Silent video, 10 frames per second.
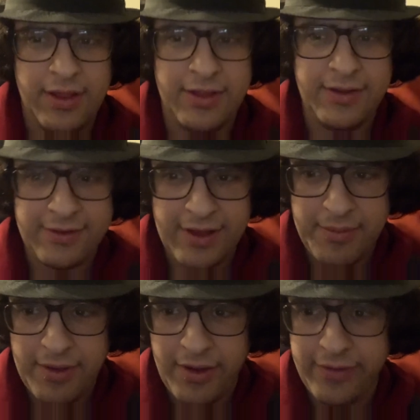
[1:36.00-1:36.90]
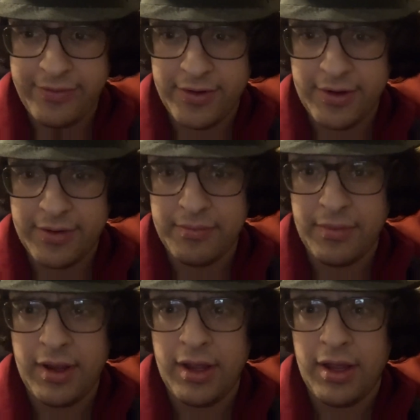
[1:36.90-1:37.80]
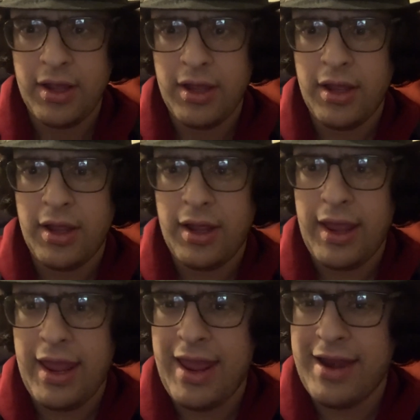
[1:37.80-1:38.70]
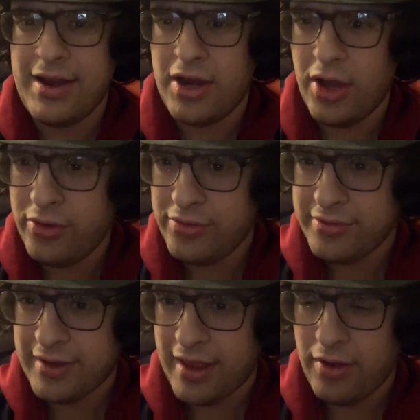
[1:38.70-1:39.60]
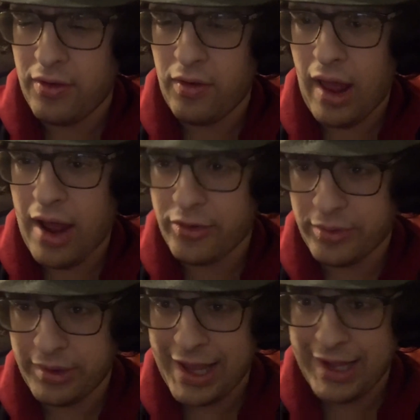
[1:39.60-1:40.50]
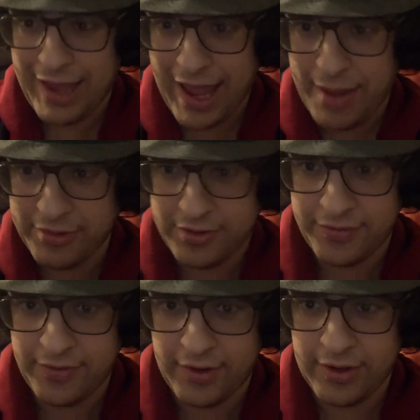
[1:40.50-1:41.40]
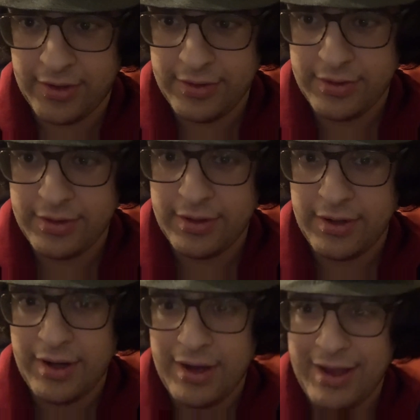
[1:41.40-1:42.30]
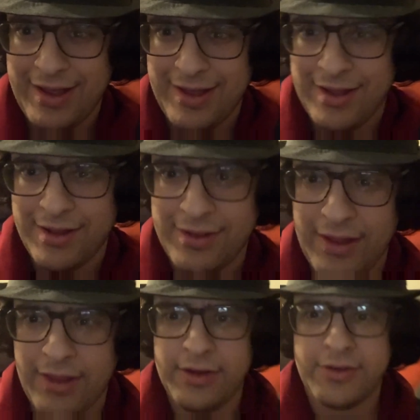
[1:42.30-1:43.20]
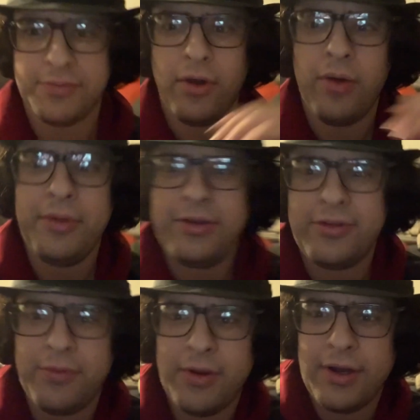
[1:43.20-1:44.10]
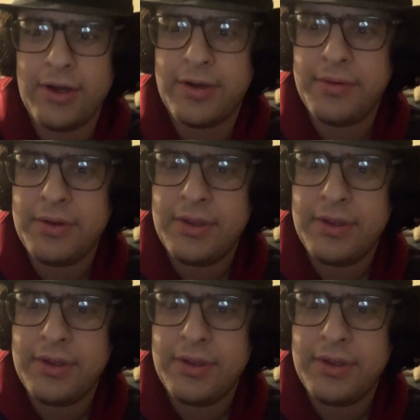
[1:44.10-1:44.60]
This game, however, knows how to rely on atmosphere. Like, there's moments where,